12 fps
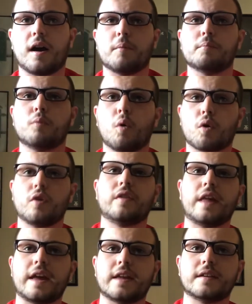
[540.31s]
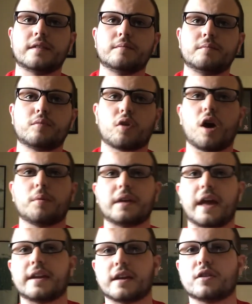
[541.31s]
more than probably
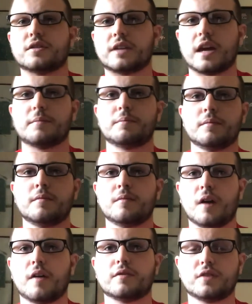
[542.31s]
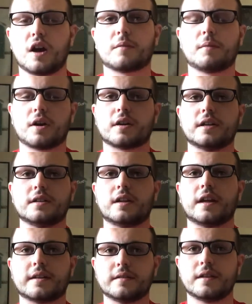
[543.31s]
any other type of stock market like